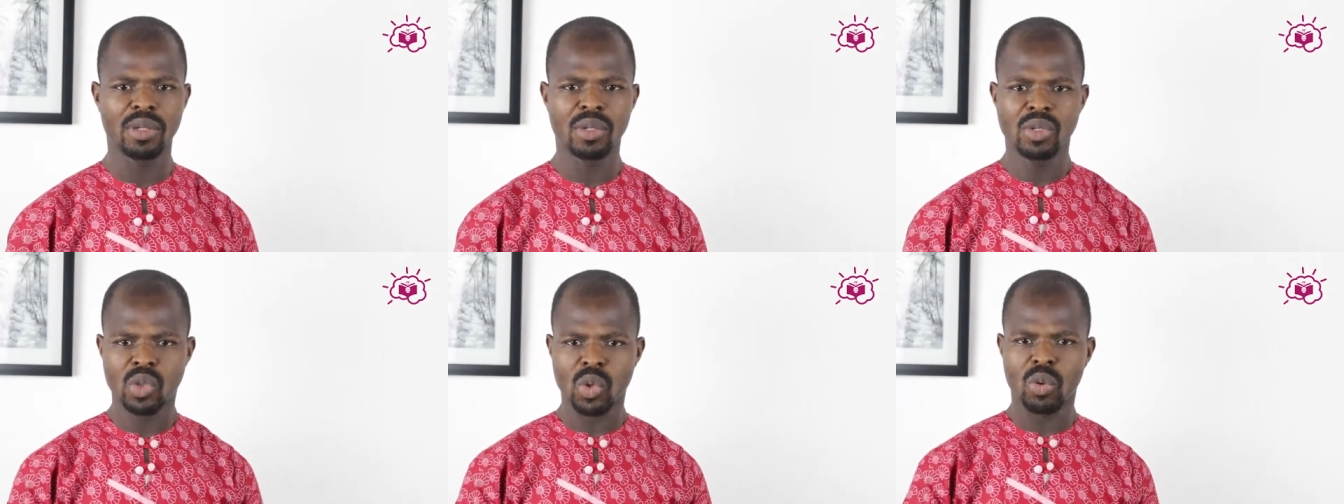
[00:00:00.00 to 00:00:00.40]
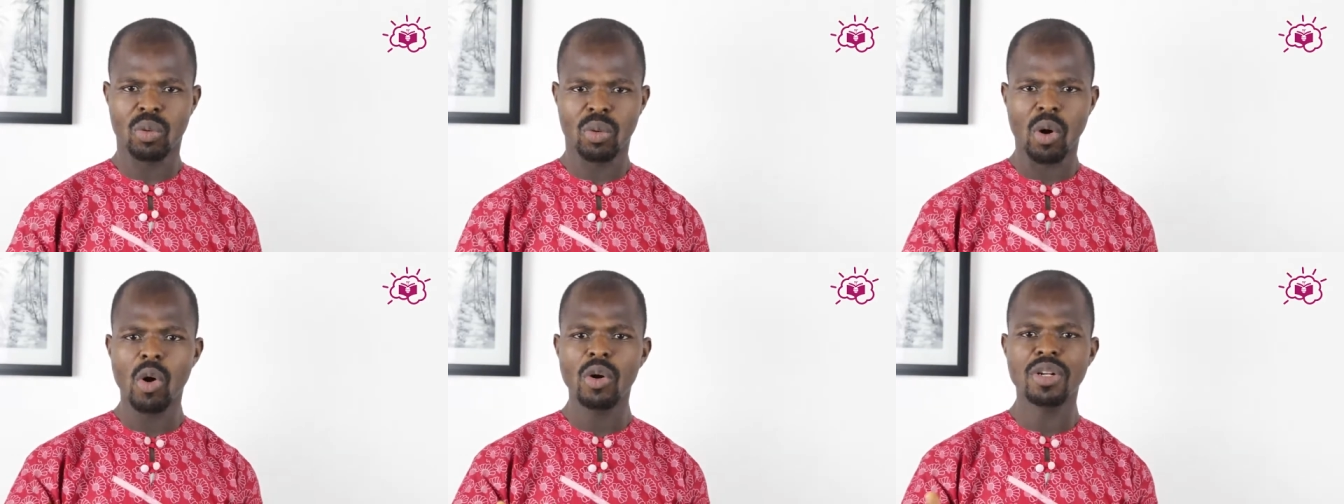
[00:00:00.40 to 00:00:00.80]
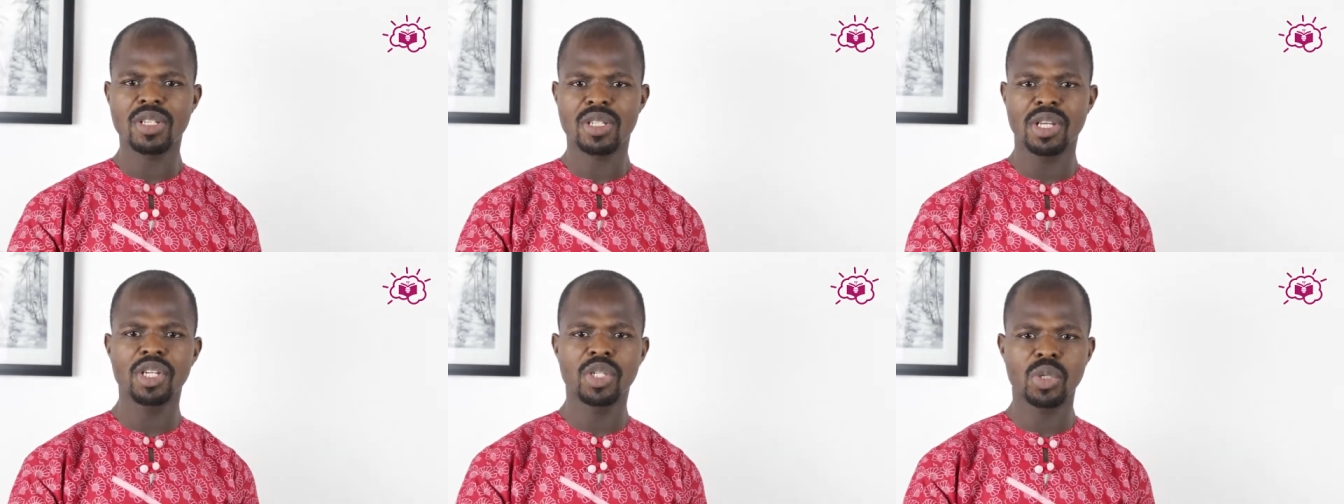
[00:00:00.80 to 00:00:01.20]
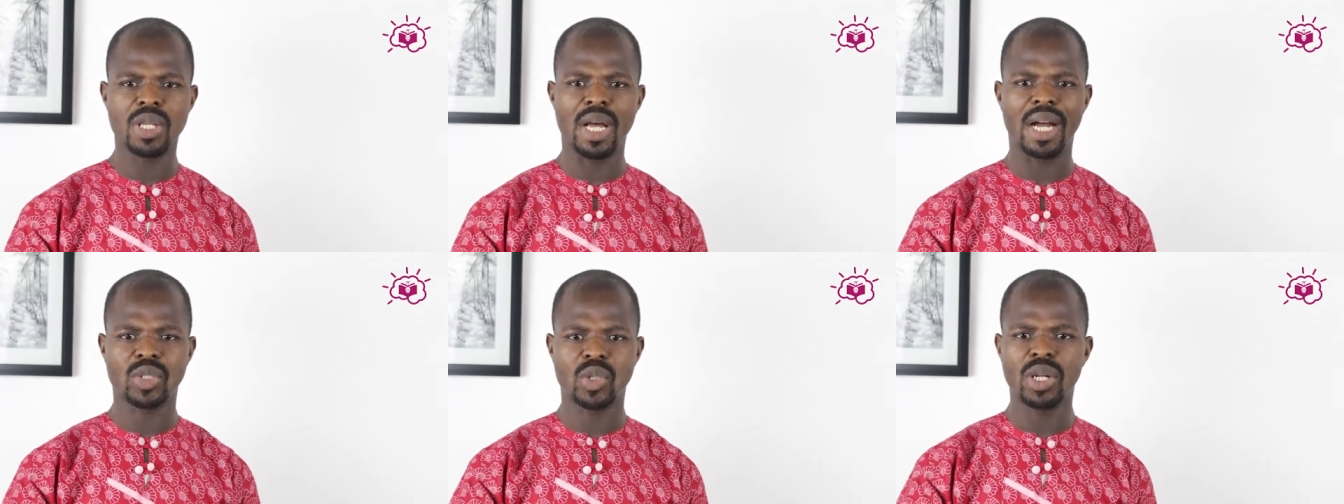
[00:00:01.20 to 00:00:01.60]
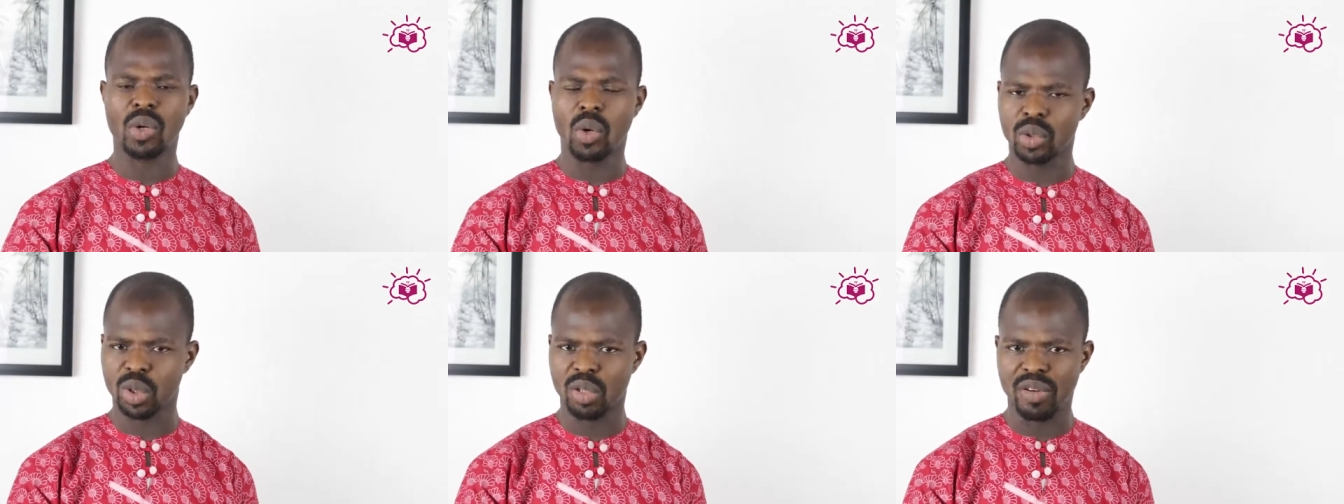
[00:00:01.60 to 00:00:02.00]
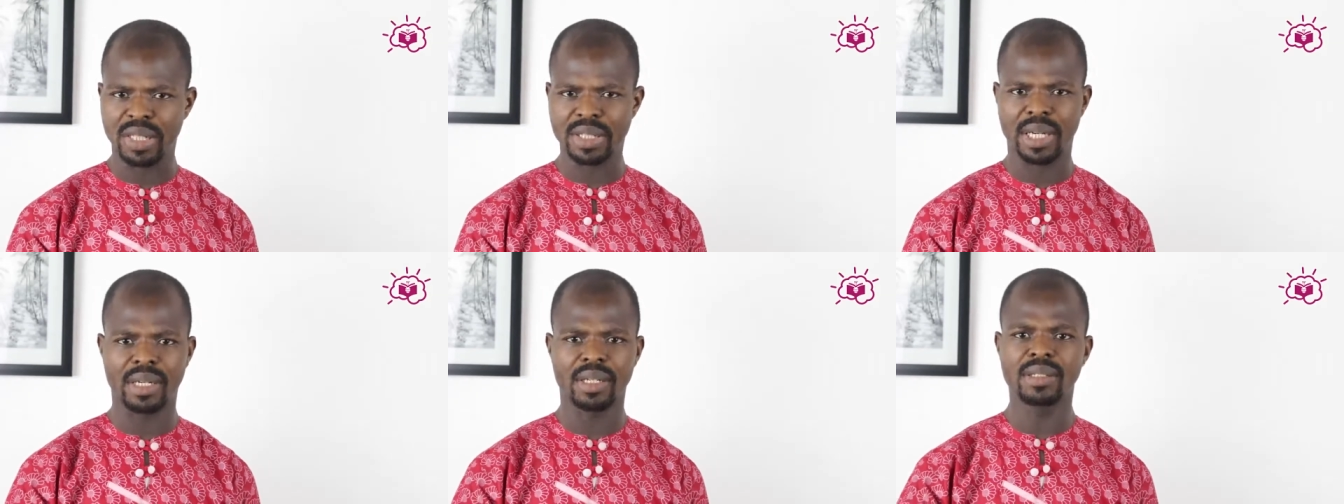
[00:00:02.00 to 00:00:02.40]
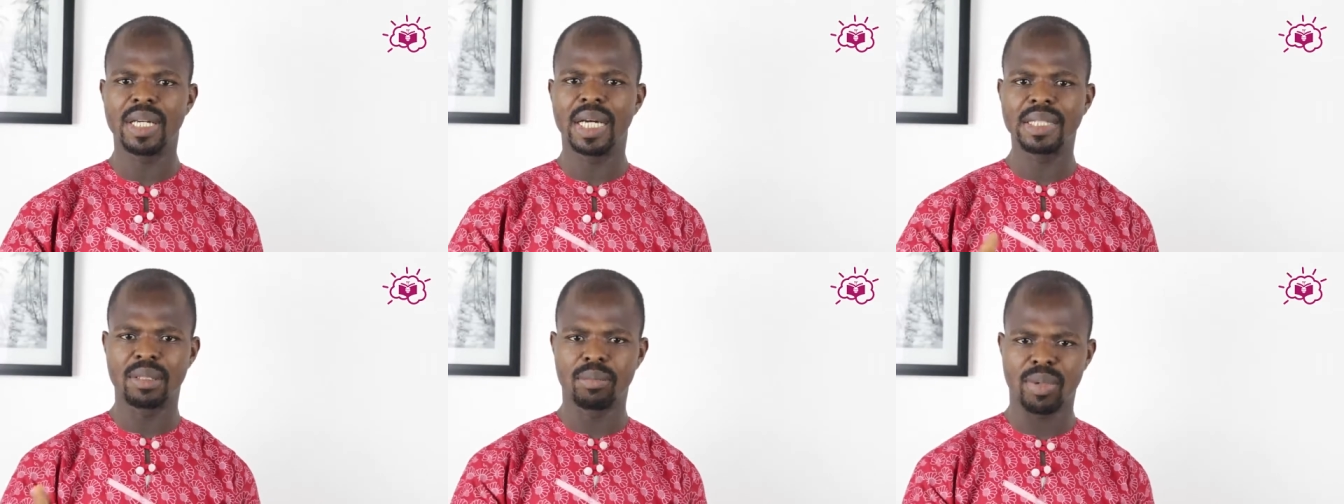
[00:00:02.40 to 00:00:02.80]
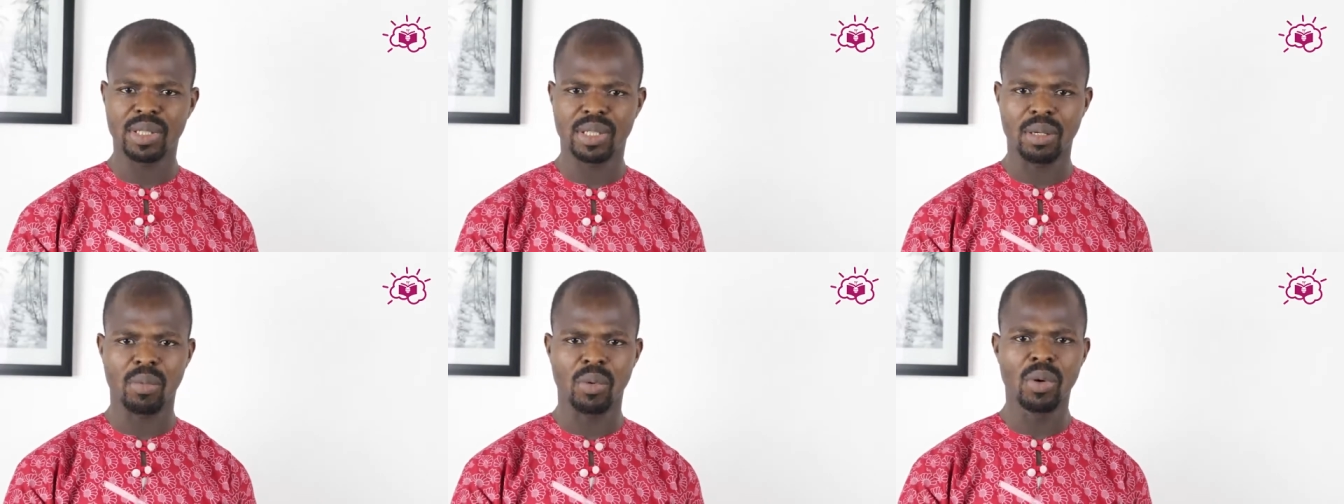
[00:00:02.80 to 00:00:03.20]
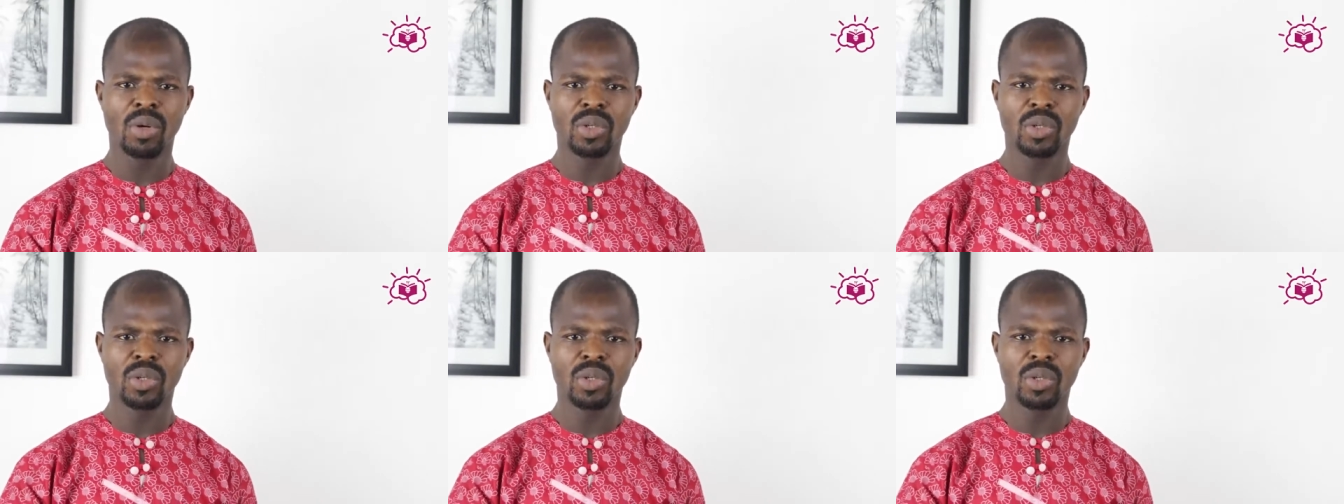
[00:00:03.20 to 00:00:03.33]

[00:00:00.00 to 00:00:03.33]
So all these issues are actually controversial, they are debatable.